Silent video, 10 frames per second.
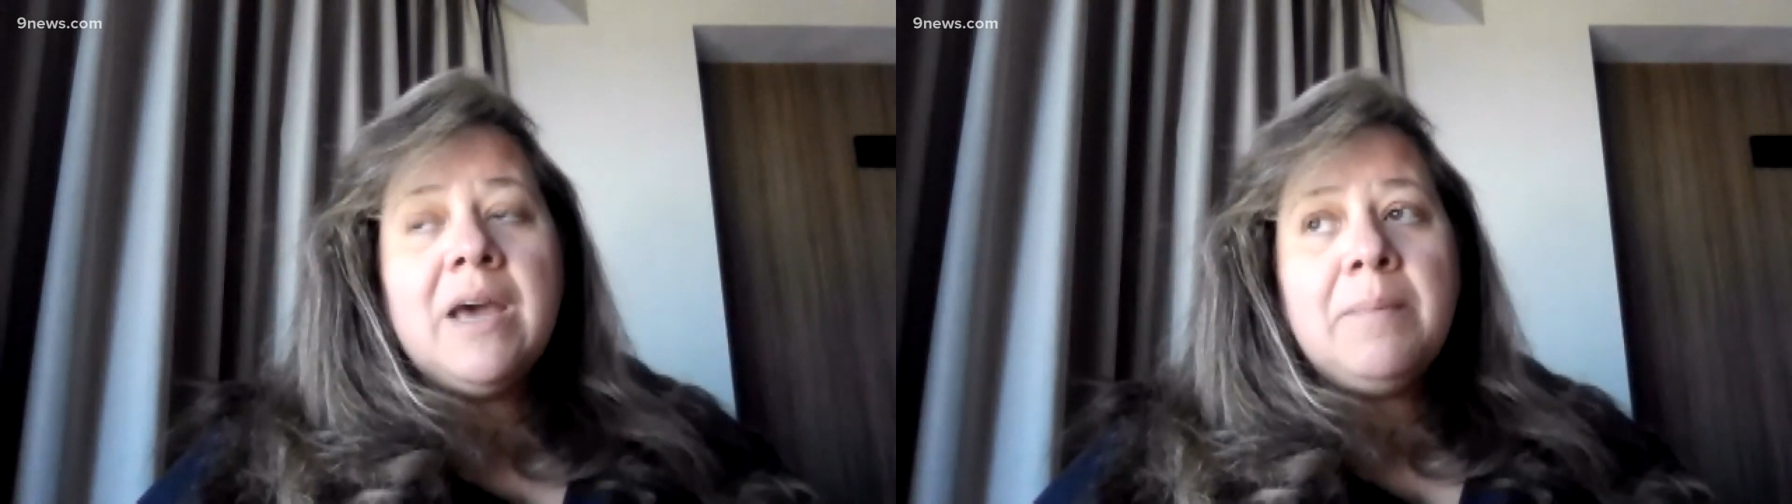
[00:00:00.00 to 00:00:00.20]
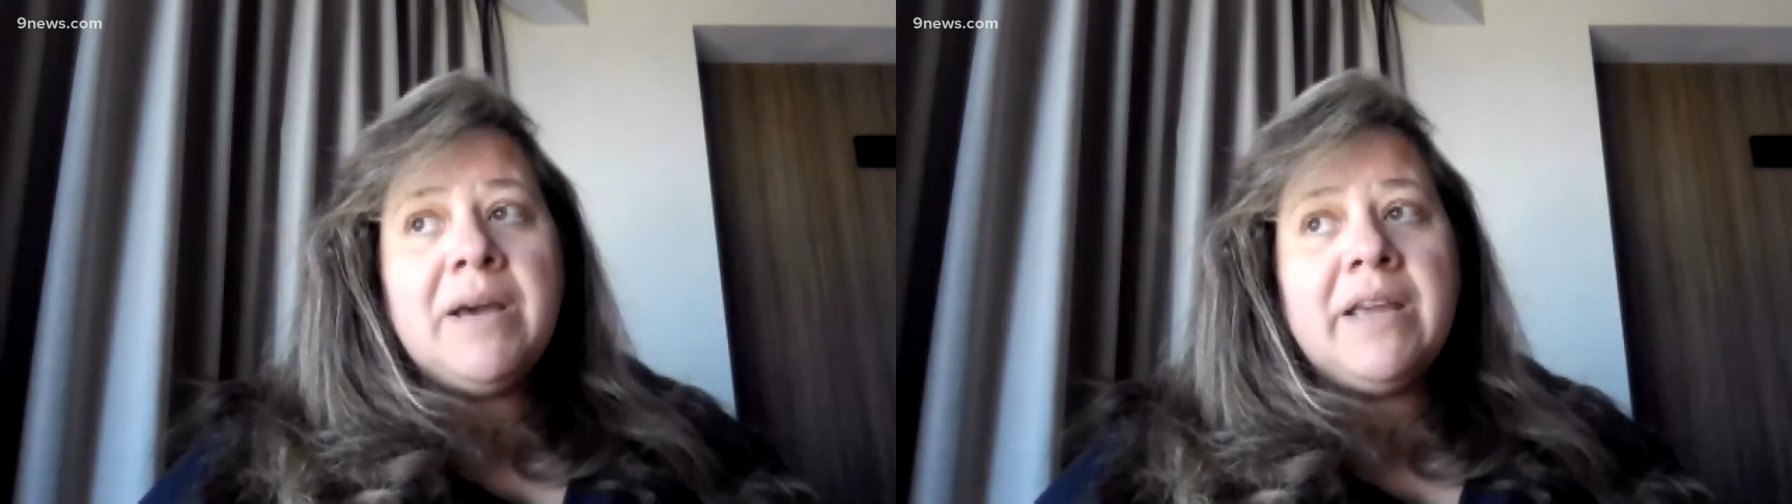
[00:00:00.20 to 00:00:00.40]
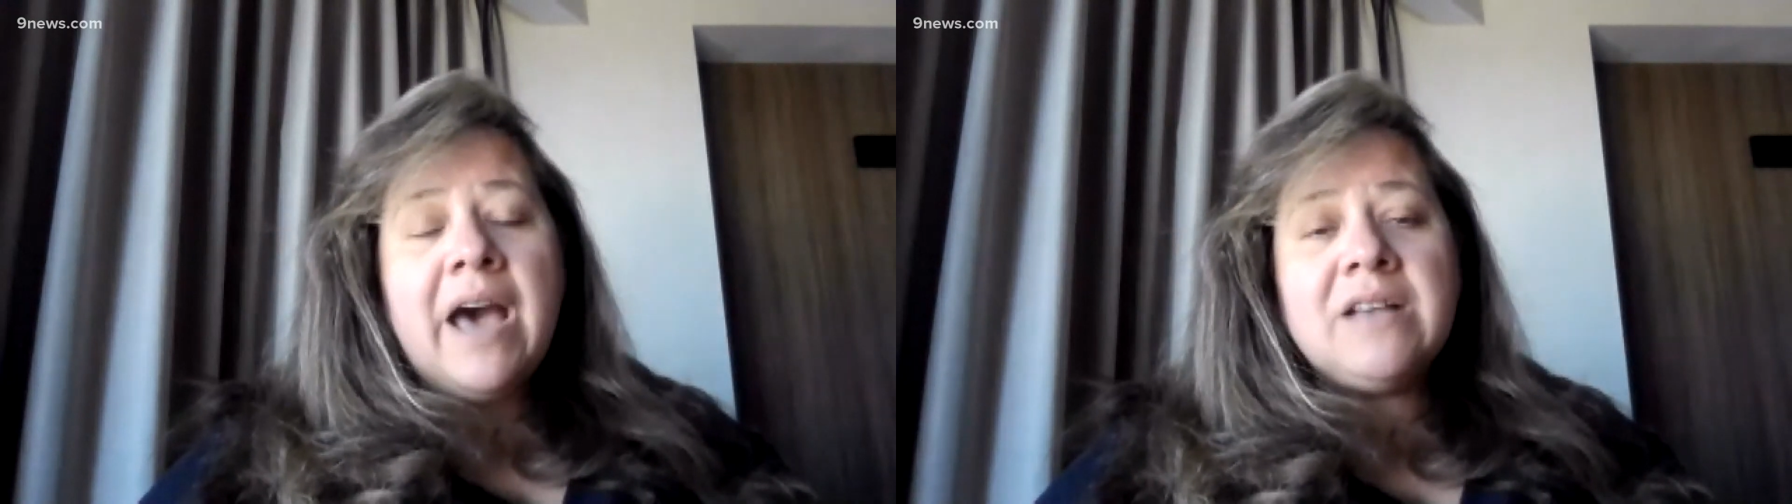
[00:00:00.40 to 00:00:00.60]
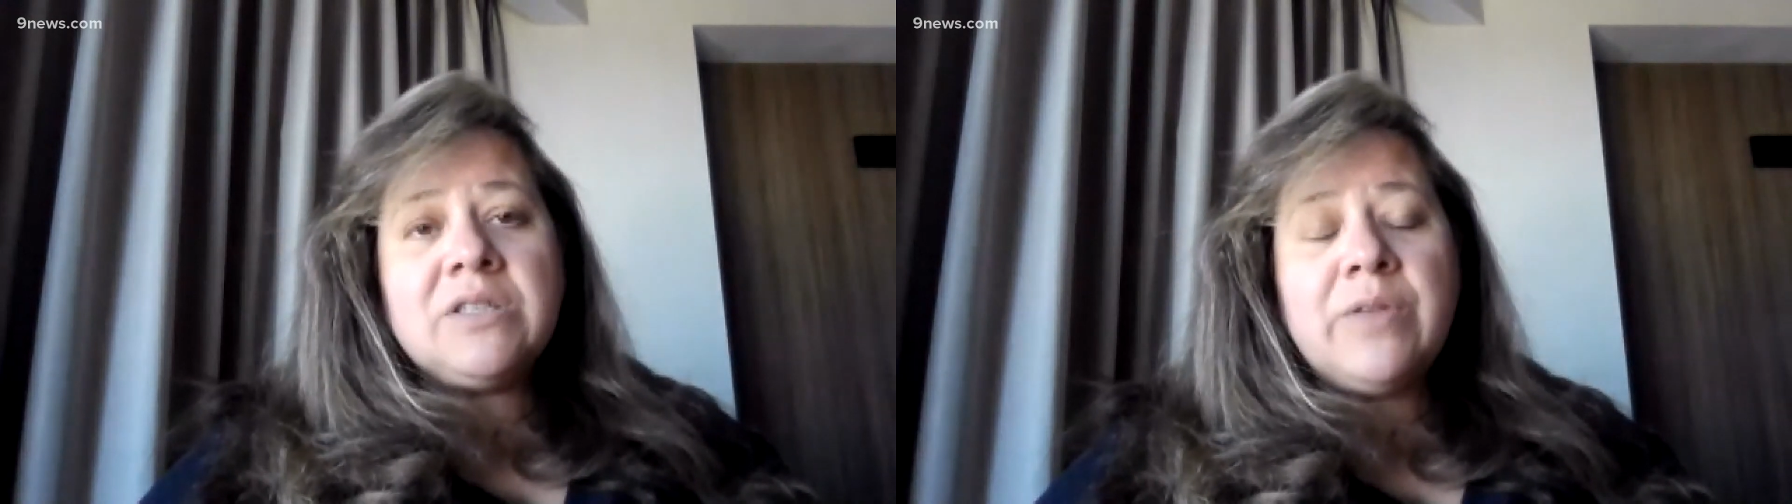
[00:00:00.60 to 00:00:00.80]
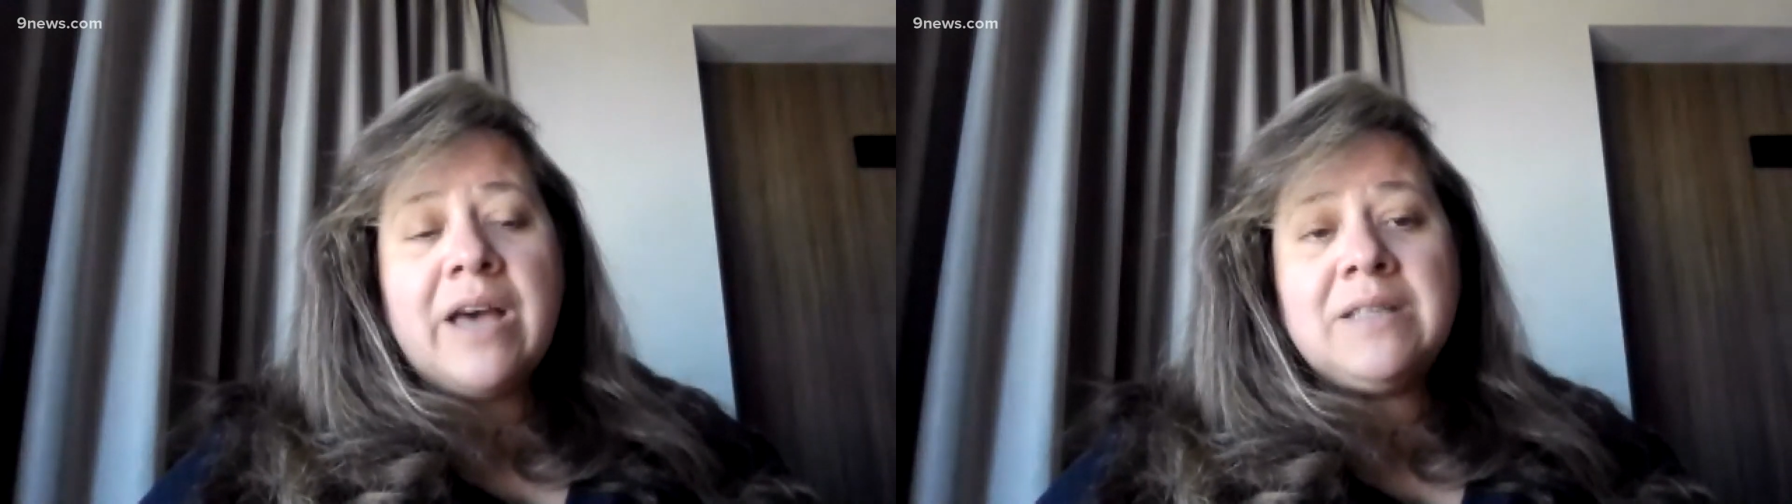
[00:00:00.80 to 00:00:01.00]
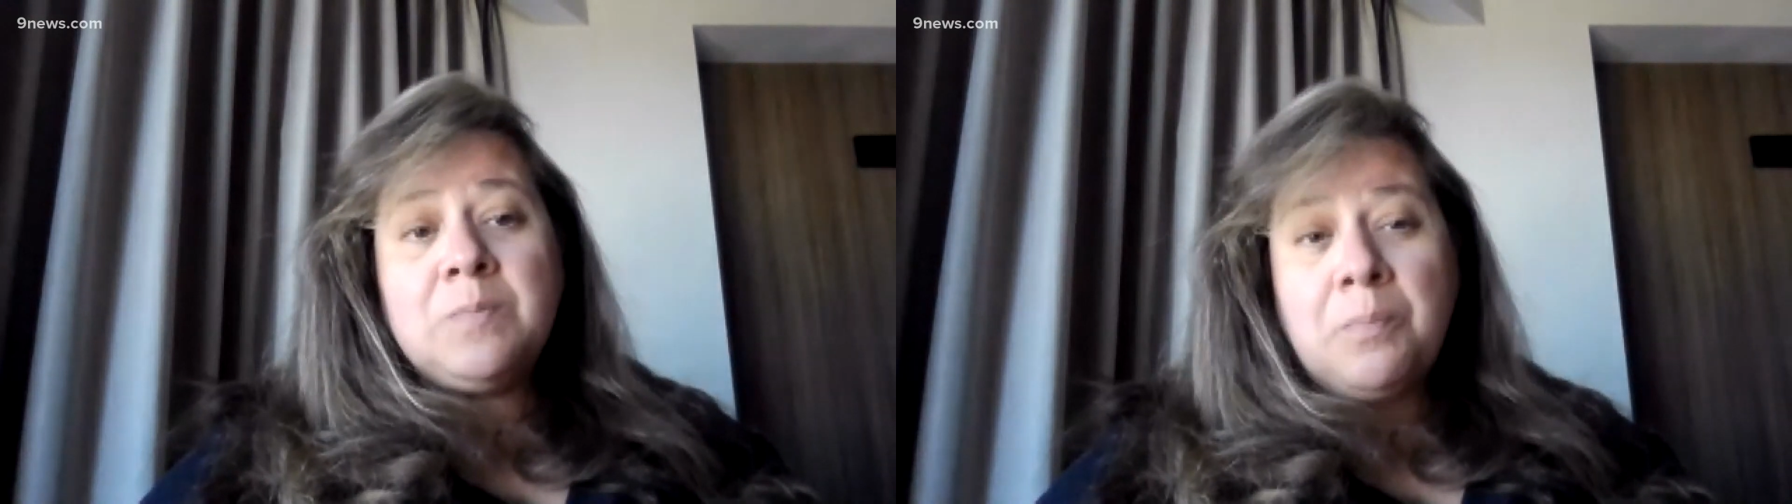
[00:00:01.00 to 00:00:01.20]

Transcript: But yeah, so that's